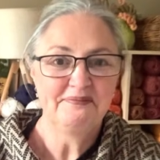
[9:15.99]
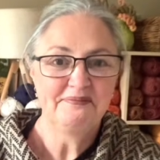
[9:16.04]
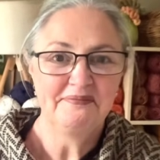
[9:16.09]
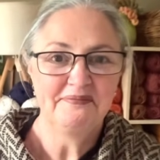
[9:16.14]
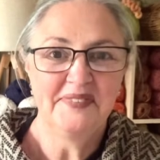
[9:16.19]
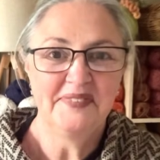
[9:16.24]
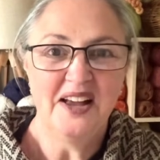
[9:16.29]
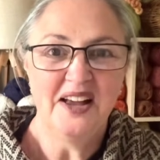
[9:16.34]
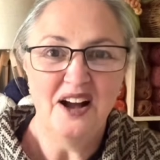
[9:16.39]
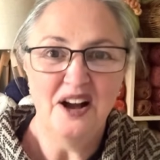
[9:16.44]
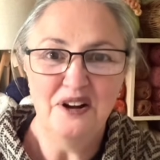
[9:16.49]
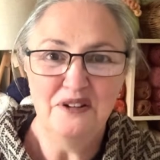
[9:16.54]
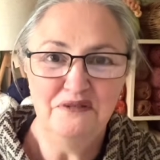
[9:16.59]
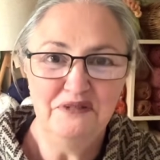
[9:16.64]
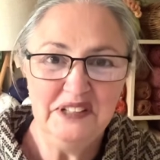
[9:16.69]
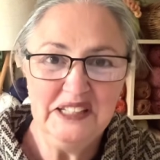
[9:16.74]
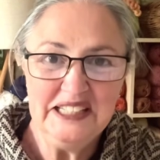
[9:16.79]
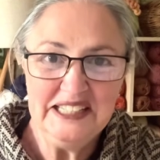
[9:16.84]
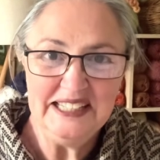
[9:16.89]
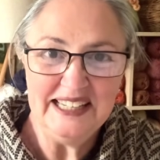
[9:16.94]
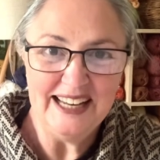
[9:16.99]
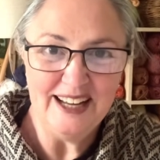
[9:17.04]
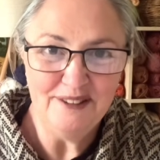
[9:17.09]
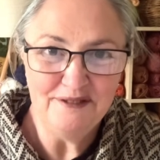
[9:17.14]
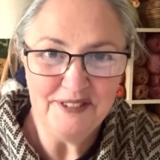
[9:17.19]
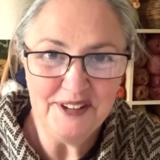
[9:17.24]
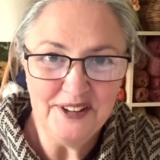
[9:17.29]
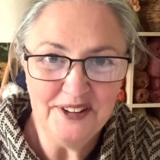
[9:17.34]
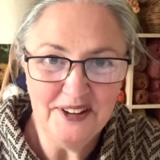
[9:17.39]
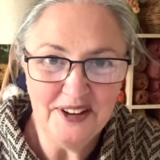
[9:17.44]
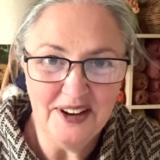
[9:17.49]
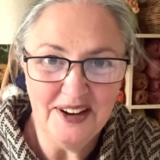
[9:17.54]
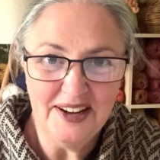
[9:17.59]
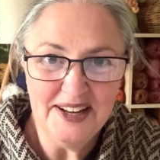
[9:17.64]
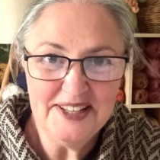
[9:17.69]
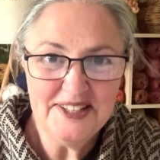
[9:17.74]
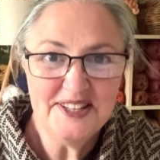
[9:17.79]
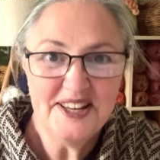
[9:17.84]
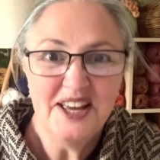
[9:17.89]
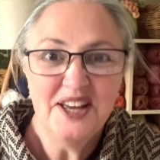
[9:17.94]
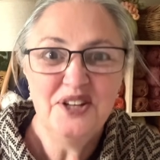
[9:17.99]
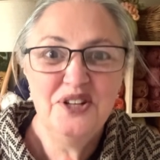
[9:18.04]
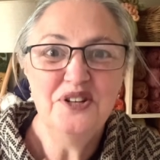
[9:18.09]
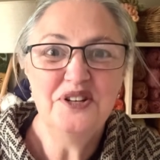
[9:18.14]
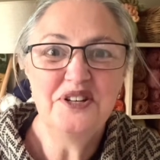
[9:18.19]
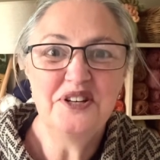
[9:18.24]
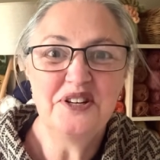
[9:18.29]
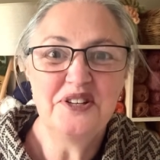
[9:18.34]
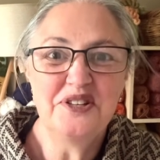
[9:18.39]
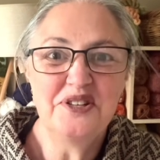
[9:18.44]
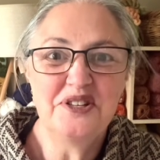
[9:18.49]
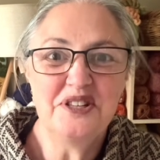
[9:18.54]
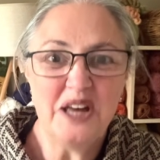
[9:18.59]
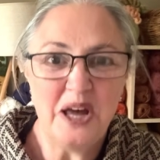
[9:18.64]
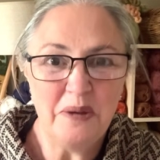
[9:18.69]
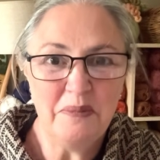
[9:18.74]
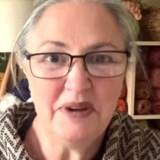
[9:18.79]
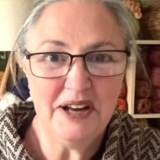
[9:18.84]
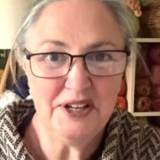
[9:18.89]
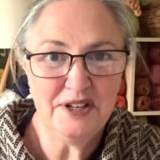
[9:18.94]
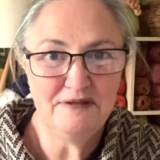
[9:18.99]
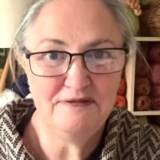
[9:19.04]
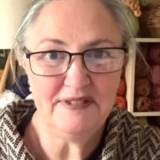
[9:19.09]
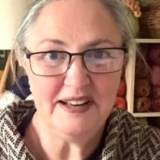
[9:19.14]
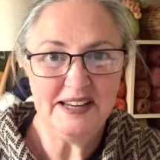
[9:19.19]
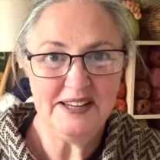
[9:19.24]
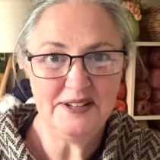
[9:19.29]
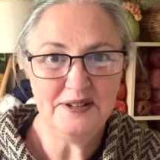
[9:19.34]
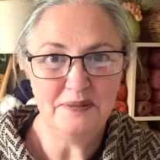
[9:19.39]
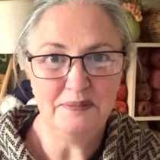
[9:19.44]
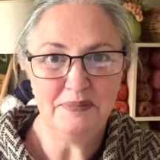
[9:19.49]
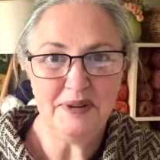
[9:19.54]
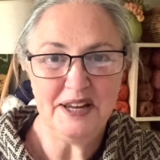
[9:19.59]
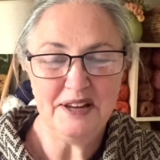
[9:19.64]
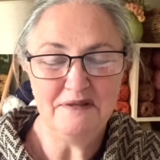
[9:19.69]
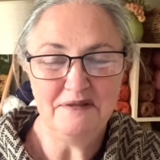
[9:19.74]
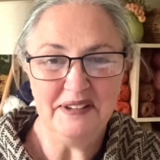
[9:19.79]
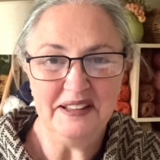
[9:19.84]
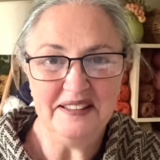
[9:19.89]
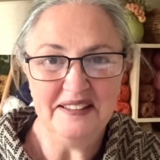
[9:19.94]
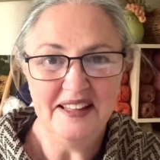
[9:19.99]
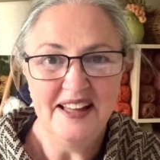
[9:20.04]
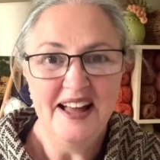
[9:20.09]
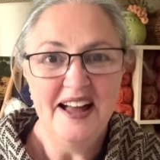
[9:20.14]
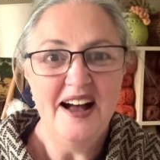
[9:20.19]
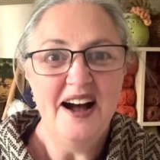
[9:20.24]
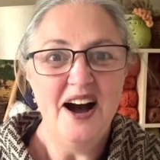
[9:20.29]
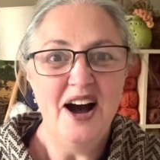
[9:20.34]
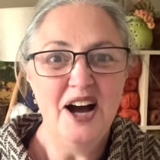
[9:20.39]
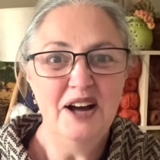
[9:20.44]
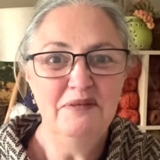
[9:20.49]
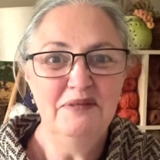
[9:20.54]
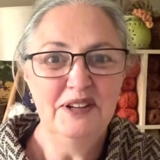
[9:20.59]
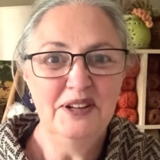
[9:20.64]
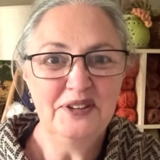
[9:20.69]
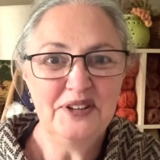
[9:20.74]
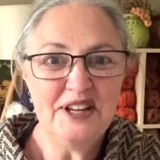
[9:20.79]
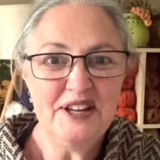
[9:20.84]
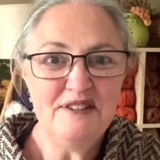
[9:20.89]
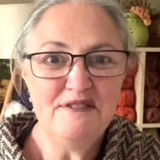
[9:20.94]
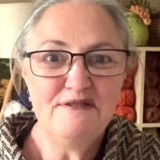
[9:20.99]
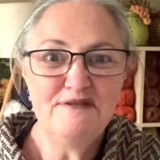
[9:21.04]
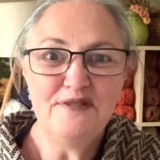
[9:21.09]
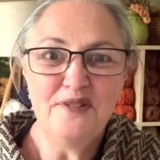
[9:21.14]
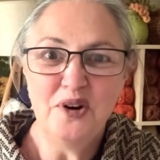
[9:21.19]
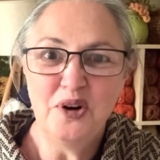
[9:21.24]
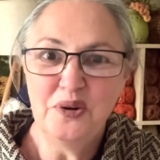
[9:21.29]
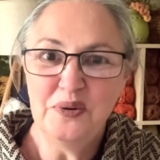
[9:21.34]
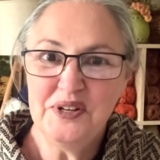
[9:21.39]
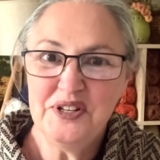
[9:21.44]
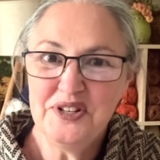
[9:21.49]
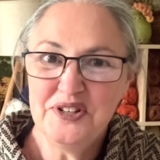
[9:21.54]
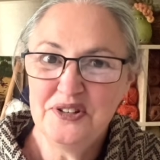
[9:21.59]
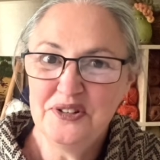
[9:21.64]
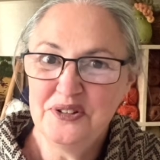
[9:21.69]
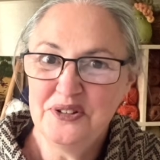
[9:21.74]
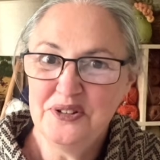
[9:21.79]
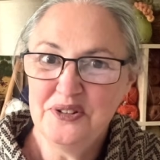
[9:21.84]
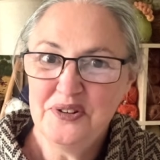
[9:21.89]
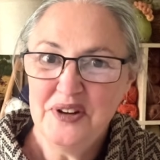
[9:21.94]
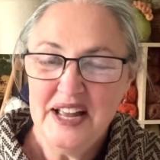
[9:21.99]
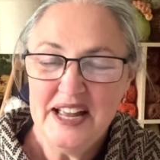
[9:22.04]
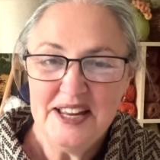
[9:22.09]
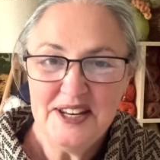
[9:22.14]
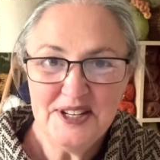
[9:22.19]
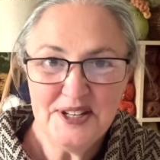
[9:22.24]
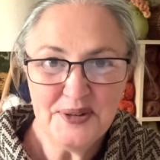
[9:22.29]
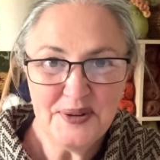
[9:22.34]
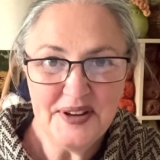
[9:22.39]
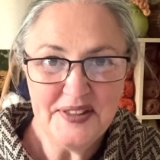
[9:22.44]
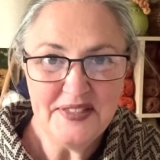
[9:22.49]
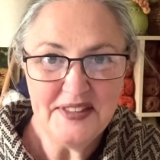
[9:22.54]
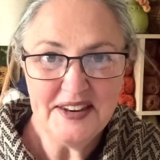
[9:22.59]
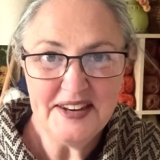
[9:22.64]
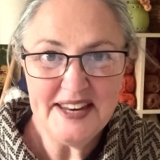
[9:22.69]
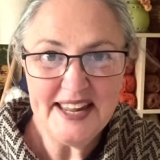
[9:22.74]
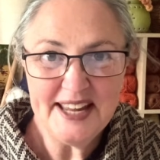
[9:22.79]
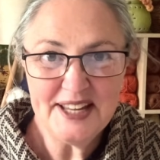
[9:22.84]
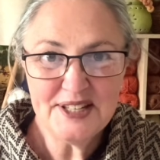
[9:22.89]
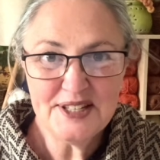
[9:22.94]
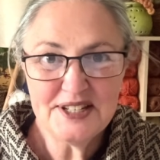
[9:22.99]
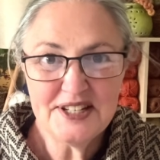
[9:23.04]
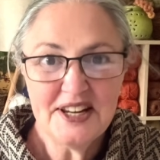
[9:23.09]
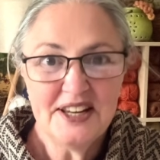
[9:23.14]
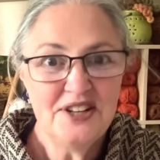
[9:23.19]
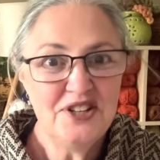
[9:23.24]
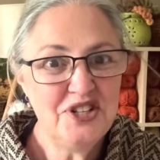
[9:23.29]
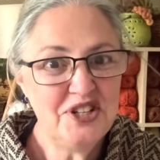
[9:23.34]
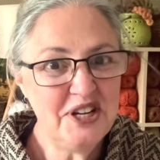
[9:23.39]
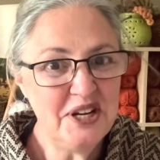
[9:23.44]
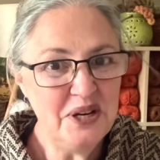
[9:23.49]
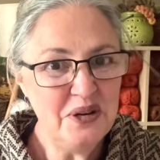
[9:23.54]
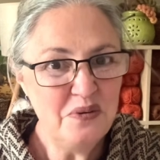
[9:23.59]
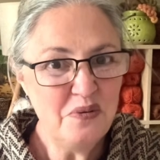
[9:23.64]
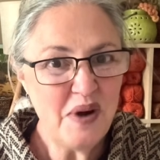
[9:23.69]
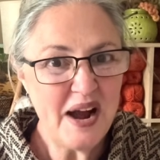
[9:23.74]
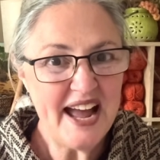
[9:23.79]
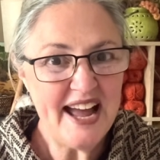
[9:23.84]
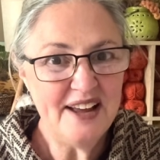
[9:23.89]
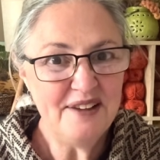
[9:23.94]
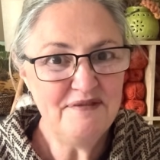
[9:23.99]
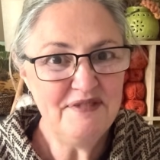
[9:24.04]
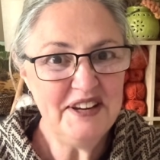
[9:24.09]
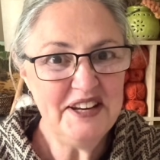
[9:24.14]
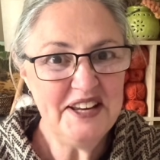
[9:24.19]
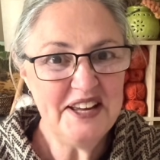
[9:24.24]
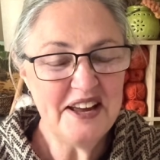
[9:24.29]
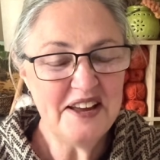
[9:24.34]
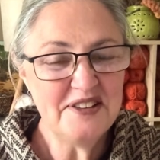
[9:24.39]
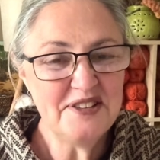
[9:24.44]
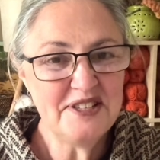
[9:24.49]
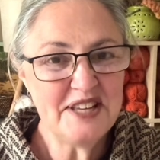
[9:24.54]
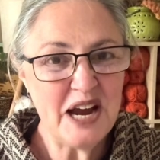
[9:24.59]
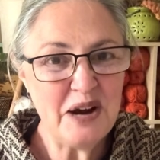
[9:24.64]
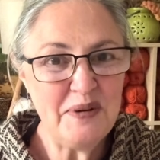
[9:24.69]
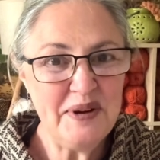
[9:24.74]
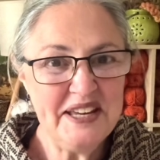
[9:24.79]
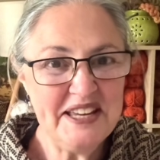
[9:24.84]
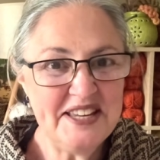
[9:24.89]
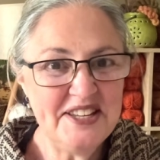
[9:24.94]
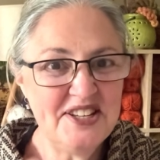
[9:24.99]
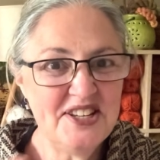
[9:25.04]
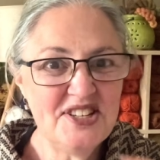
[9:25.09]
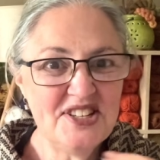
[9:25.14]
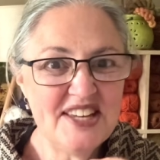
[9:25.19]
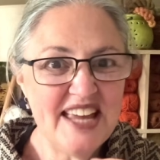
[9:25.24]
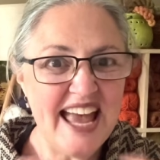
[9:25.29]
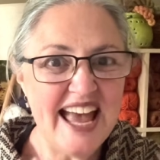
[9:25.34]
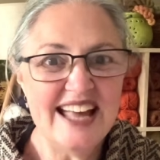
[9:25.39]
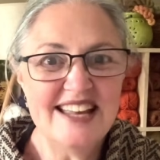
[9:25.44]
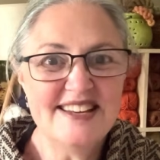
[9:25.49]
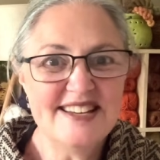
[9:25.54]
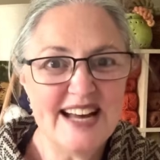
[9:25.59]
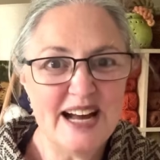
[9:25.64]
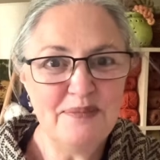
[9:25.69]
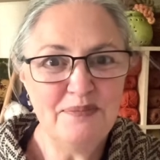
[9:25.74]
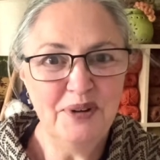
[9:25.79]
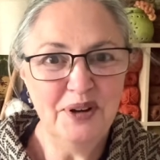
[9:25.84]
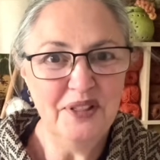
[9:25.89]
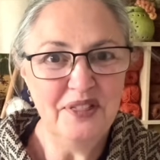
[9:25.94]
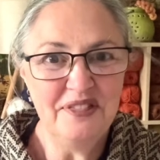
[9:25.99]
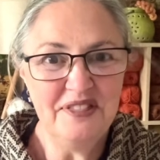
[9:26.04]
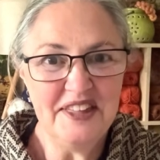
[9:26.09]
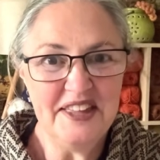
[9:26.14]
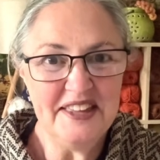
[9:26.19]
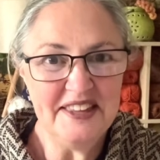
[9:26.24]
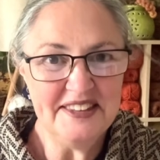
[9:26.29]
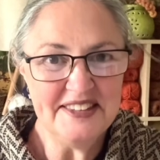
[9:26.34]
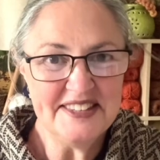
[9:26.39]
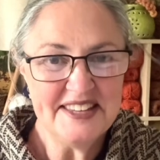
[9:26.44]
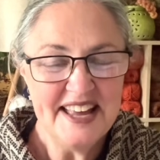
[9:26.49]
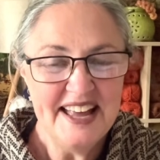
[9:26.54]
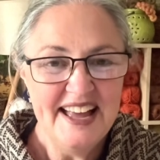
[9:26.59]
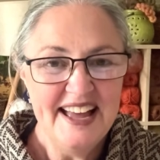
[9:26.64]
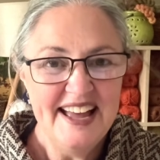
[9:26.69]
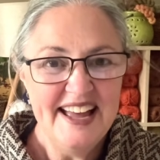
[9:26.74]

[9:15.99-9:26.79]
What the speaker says: this blanket. I really love you guys. You're just so much fun to be with. I'm looking forward to doing the next chinwag video so we can just catch up on things.